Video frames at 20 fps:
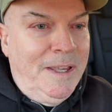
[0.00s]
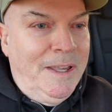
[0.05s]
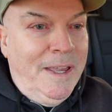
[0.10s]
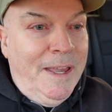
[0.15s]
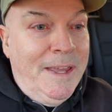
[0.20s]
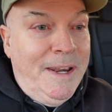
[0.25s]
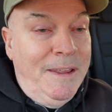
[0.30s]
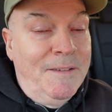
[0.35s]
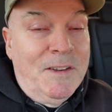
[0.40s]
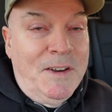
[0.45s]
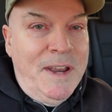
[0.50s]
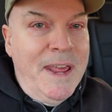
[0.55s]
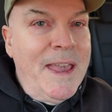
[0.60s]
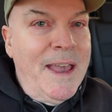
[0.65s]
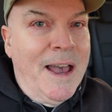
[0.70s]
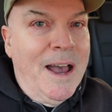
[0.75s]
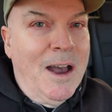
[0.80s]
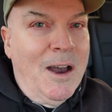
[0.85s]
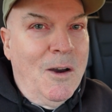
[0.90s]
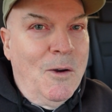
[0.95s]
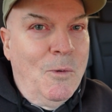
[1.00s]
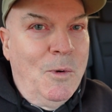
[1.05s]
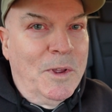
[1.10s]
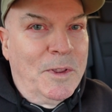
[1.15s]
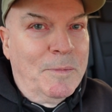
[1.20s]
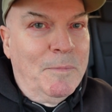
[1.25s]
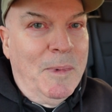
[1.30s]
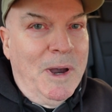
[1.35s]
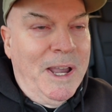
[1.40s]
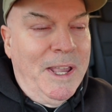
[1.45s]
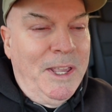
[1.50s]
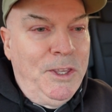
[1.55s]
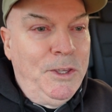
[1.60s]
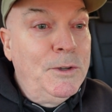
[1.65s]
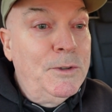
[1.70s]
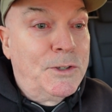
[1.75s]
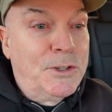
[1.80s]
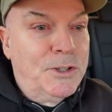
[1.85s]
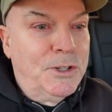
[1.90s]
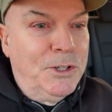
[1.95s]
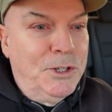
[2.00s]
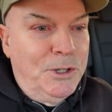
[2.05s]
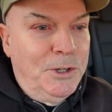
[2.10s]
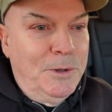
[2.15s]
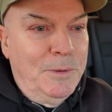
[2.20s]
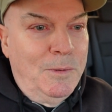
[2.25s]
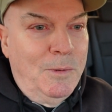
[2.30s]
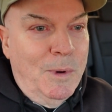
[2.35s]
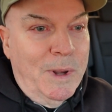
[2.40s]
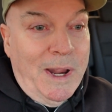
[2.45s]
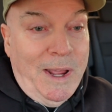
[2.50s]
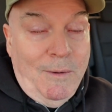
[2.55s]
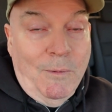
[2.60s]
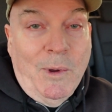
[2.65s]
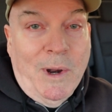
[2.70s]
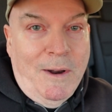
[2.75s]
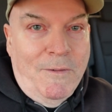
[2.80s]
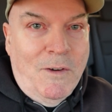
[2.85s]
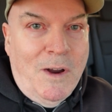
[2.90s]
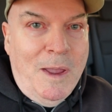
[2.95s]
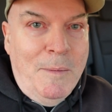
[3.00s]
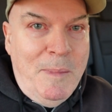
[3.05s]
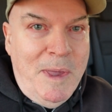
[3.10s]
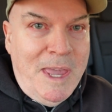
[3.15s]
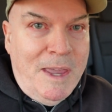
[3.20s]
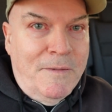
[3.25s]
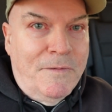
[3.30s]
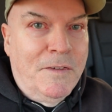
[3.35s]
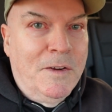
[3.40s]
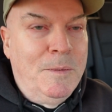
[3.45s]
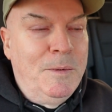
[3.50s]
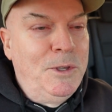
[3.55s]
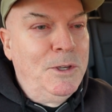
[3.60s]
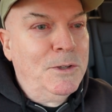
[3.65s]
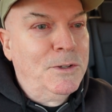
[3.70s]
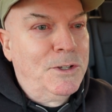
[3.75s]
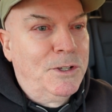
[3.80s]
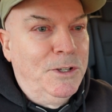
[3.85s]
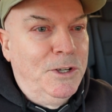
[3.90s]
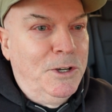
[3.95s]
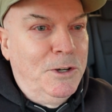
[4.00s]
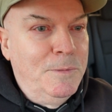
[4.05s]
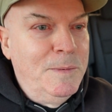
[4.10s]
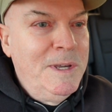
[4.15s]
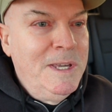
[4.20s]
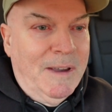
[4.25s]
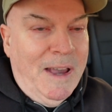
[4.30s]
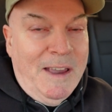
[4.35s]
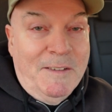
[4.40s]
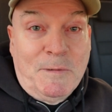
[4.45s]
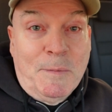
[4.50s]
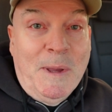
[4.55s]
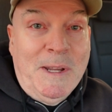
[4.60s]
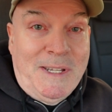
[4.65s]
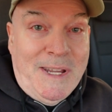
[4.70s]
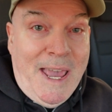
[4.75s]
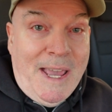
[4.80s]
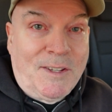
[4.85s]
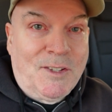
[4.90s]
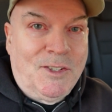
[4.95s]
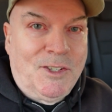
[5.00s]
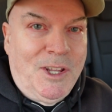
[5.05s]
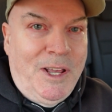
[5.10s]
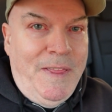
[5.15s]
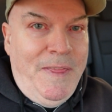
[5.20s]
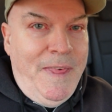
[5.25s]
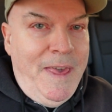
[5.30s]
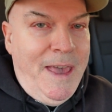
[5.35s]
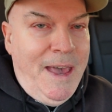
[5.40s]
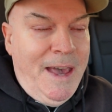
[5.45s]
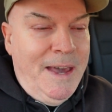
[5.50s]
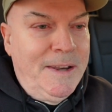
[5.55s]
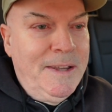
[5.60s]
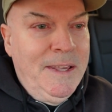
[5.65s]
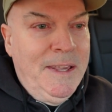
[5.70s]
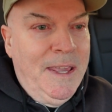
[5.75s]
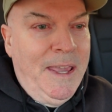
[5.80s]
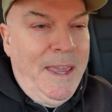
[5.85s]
and even now with my YouTube, whatever I make from YouTube, I have to pay taxes on that.